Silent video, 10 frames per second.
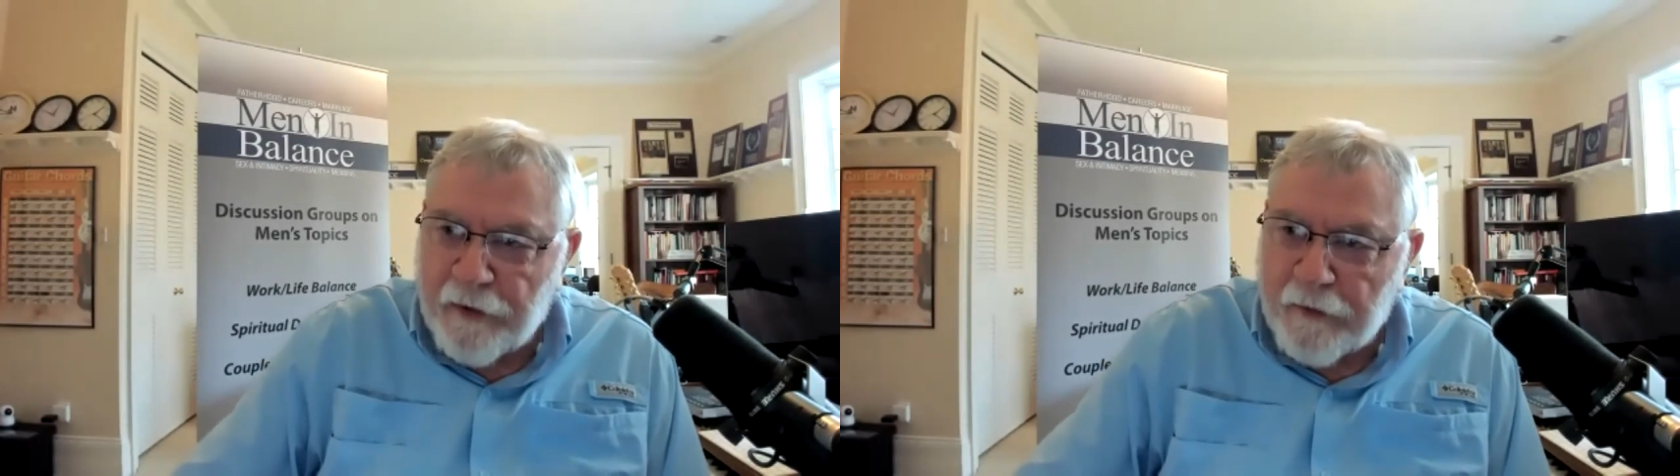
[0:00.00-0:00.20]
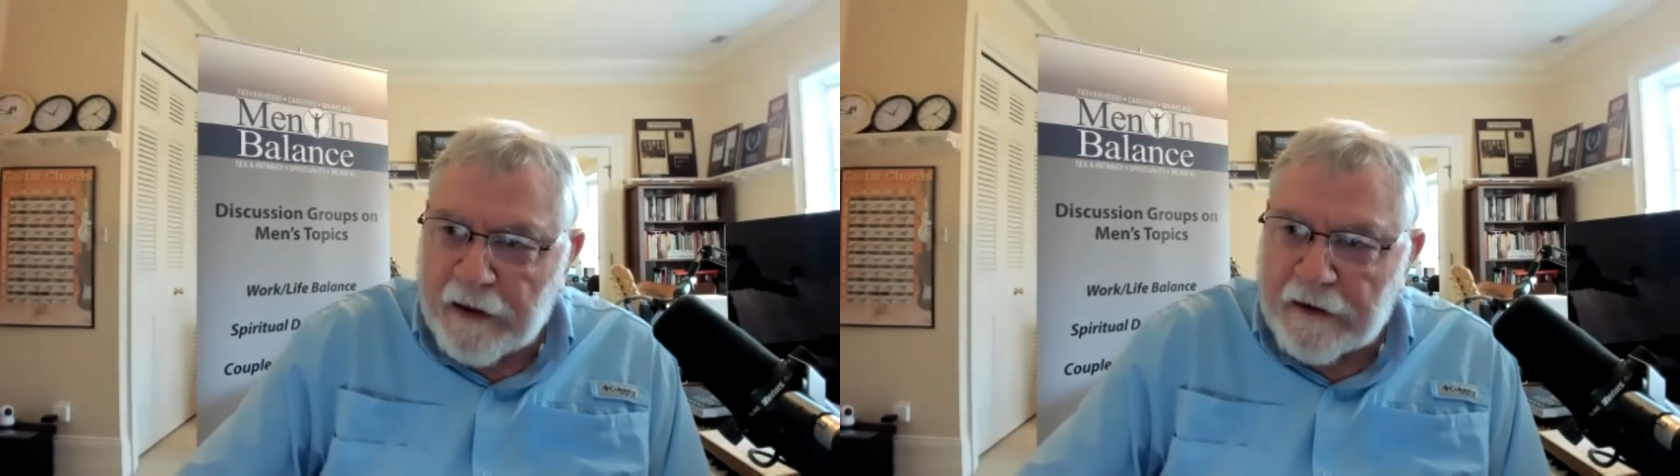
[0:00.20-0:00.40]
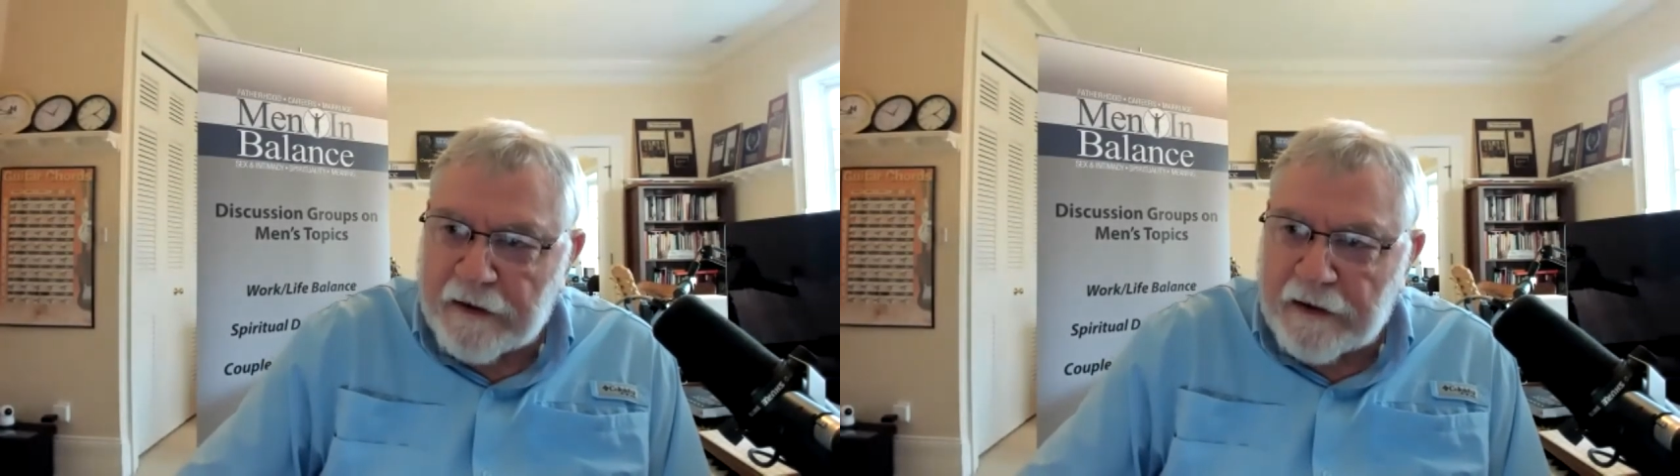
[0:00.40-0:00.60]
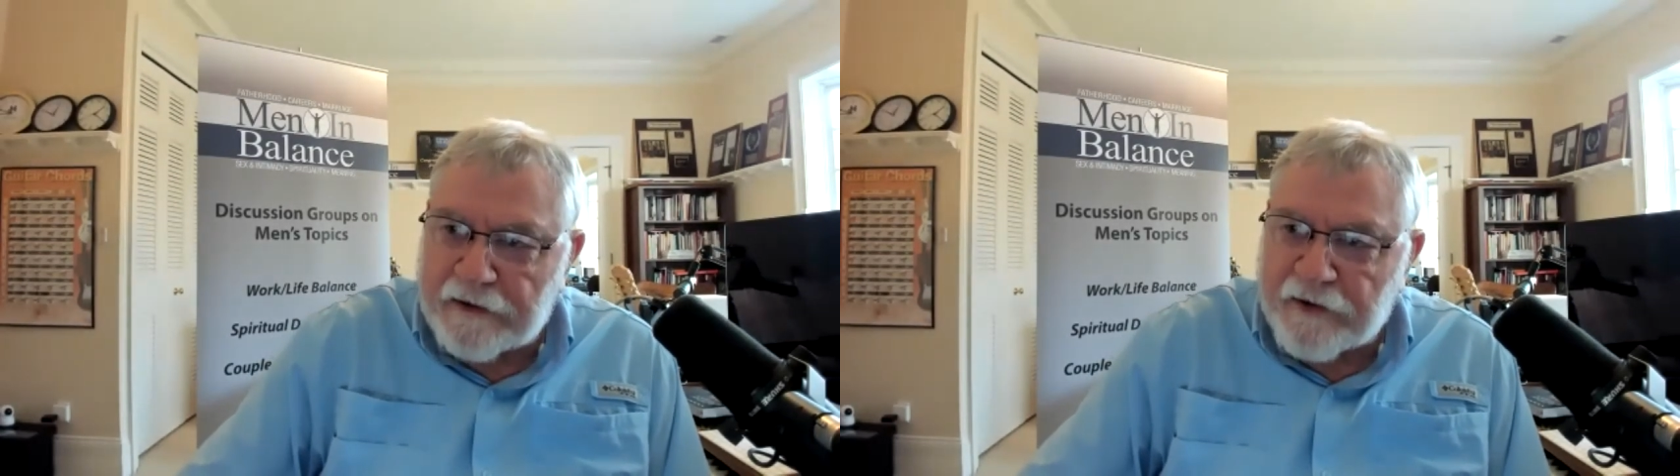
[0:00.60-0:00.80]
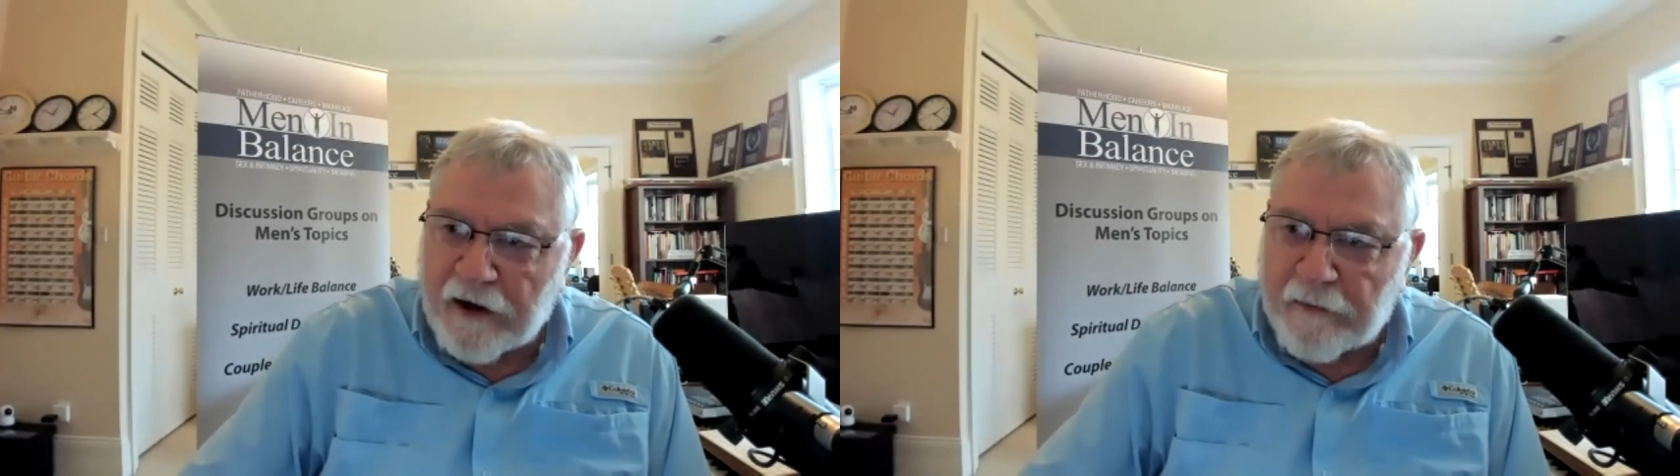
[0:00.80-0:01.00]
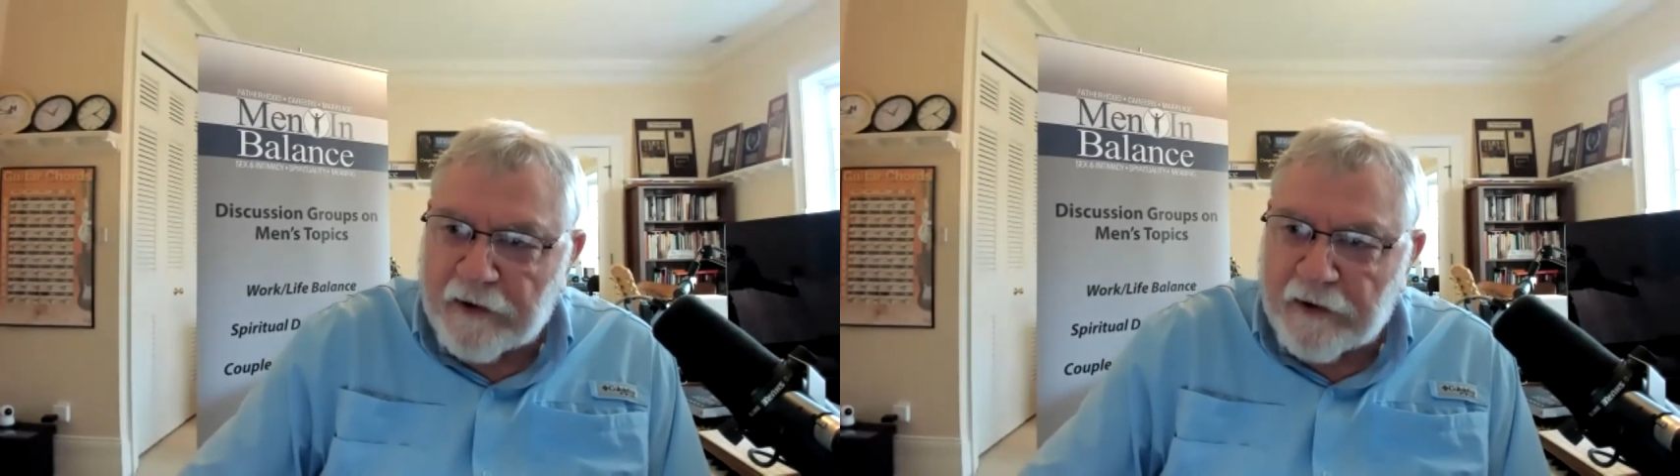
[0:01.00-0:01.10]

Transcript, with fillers: who ran the Charlotte